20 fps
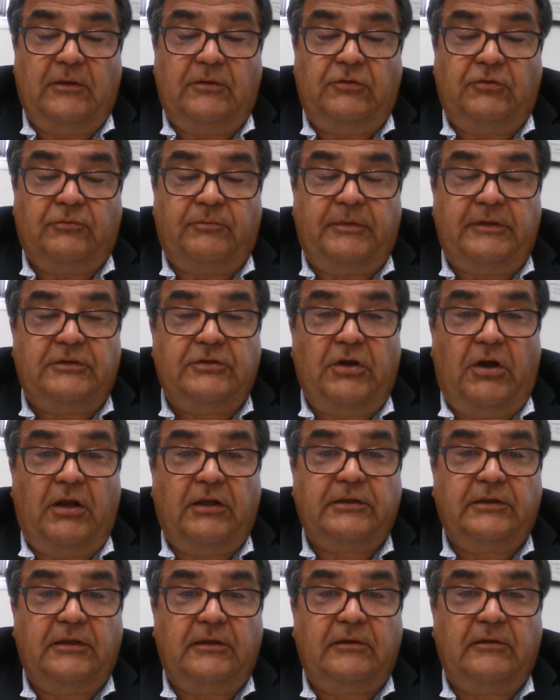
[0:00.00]
you'll be
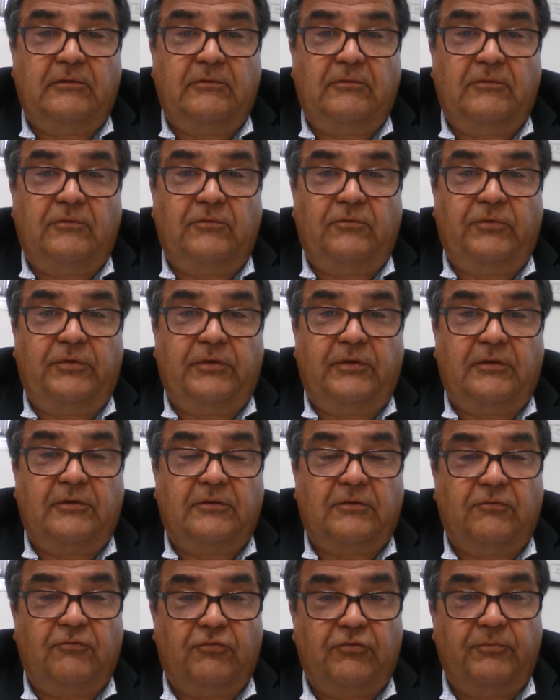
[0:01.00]
talking within
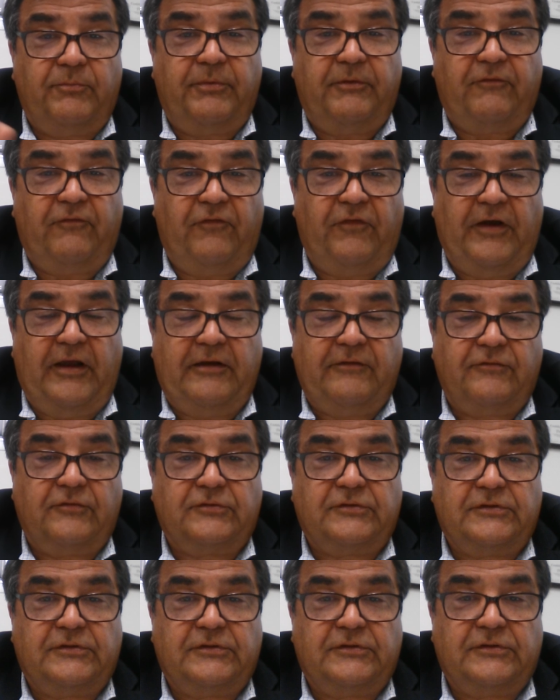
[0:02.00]
a group of 5 or
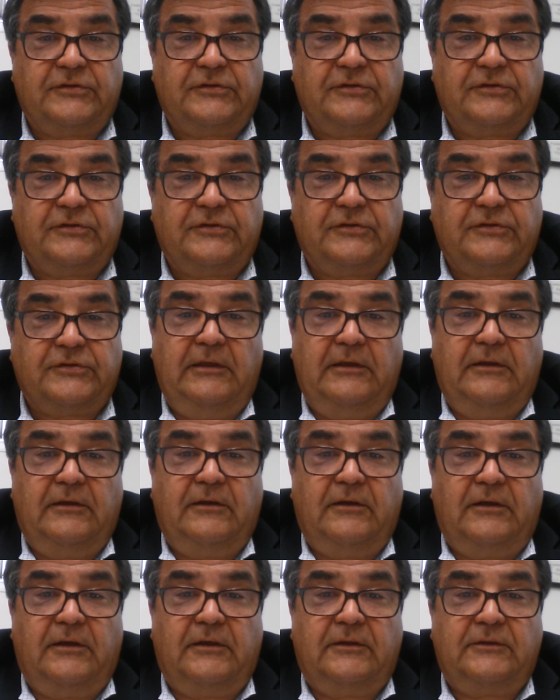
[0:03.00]
6
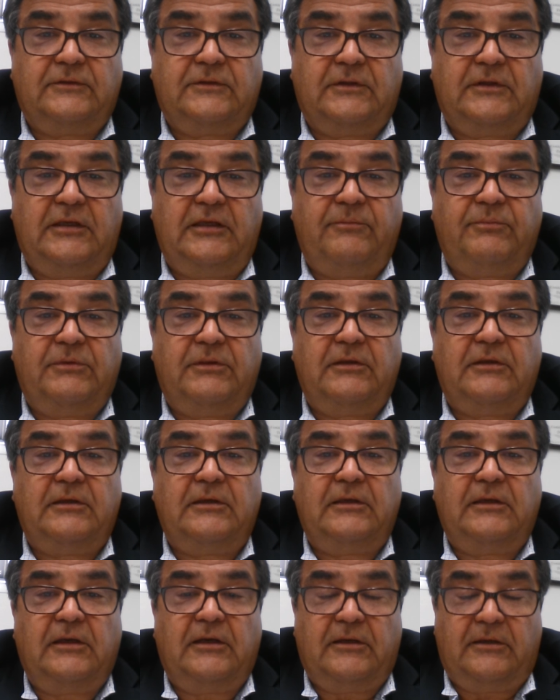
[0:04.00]
to keep
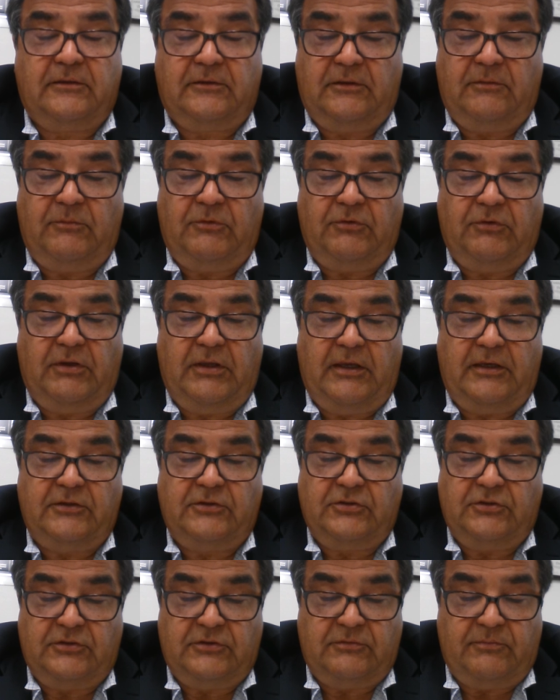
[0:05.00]
the
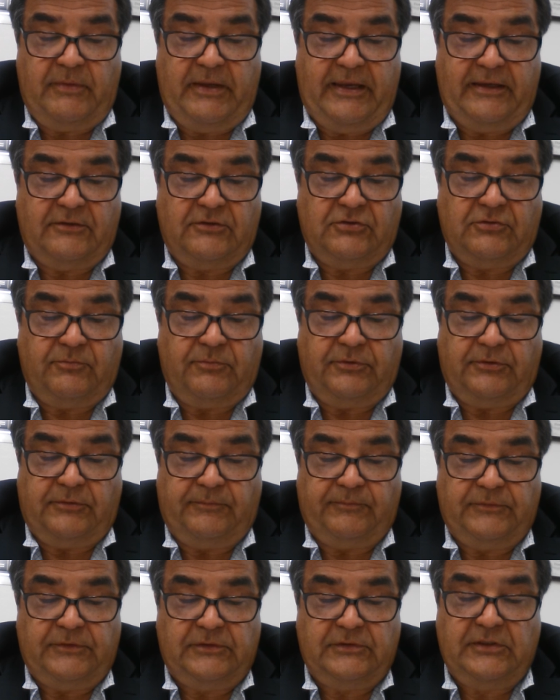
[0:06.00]
communications manageable.
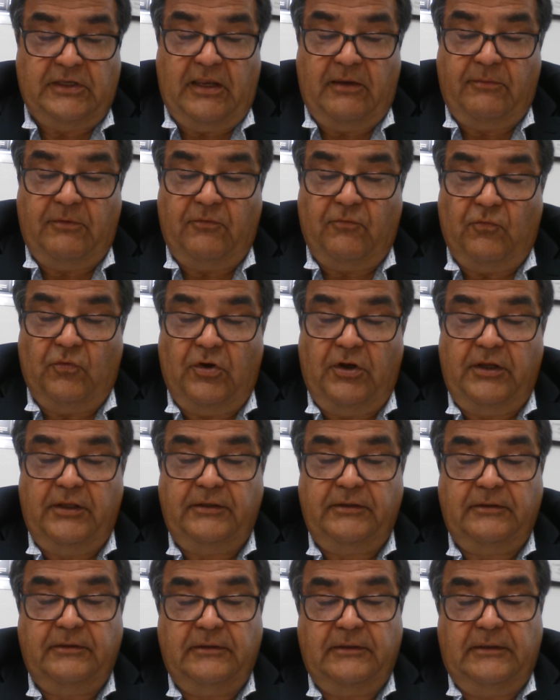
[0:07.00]
Assignment
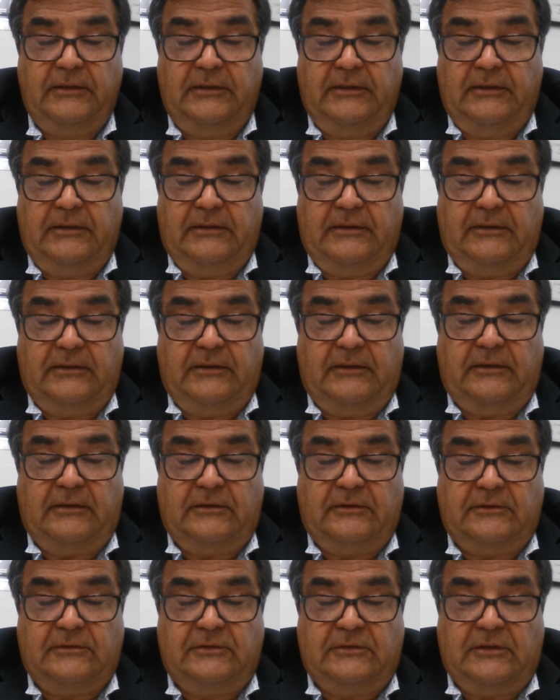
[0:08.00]
1
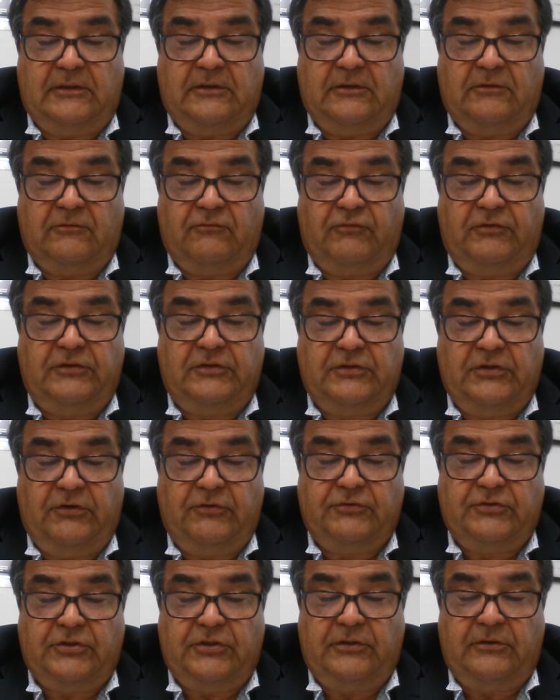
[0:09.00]
is
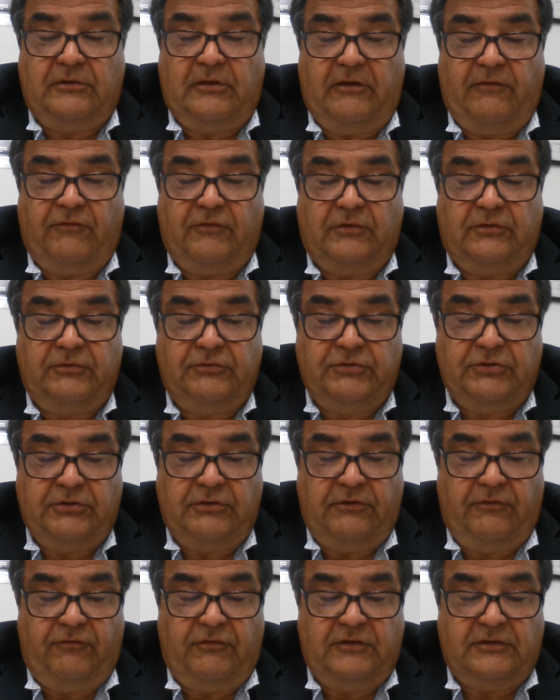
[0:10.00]
researching the
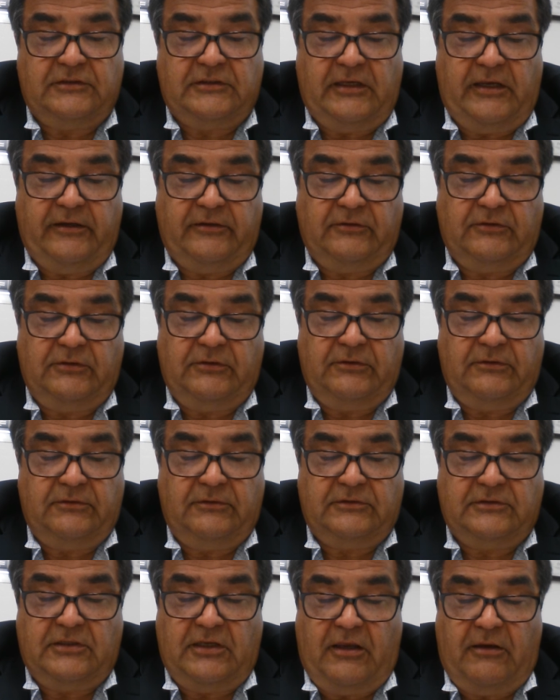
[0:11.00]
evolution of the sector.
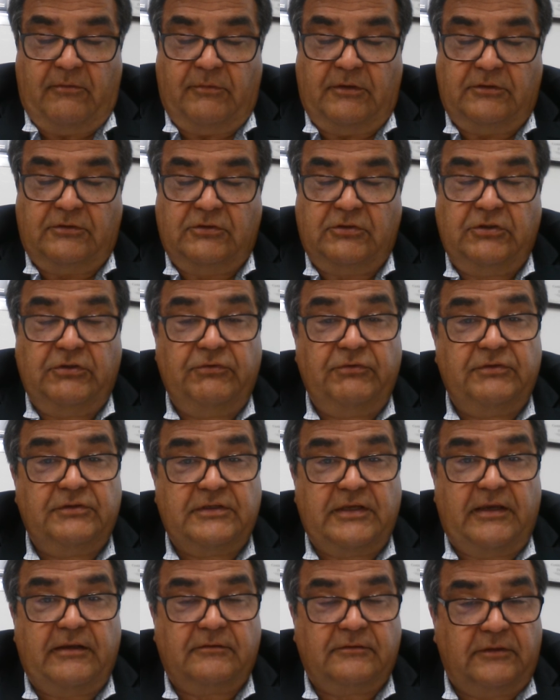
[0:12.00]
Assignment 2 is
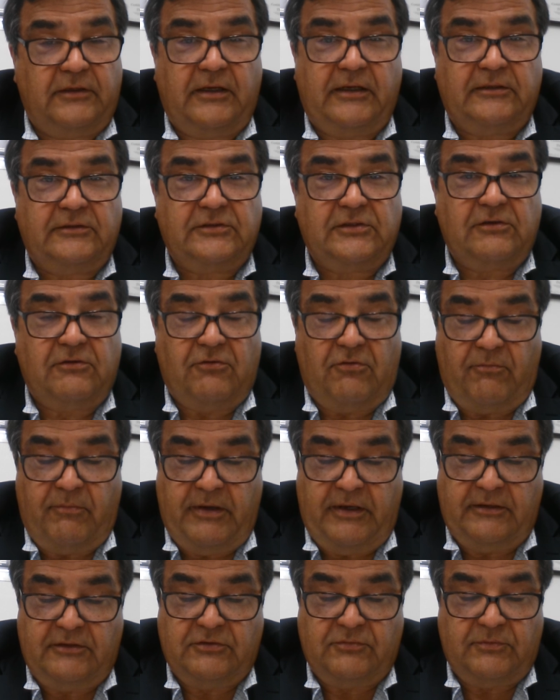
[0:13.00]
analyzing your
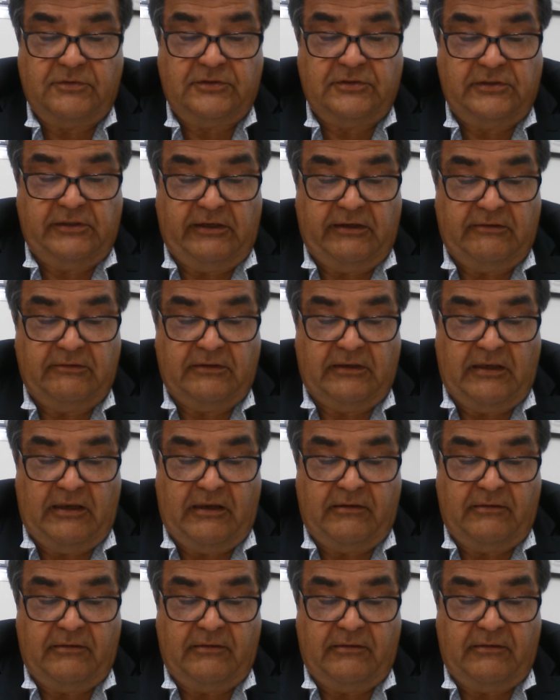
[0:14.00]
management style and